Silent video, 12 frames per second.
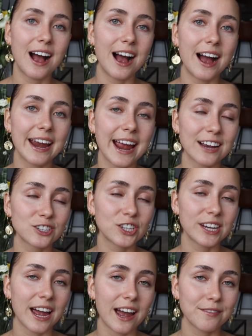I
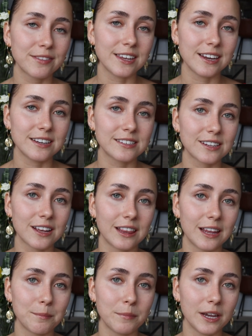actually have these
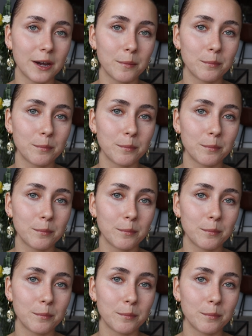Columbia